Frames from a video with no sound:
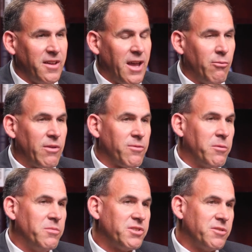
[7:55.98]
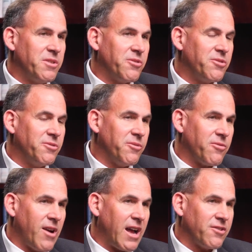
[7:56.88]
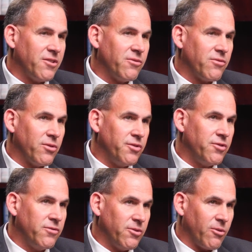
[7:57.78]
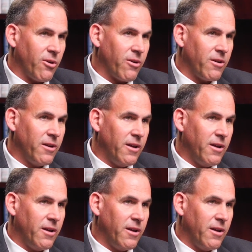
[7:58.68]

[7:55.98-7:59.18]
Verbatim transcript: It went from a misdemeanor to an infraction for a juvenile grower.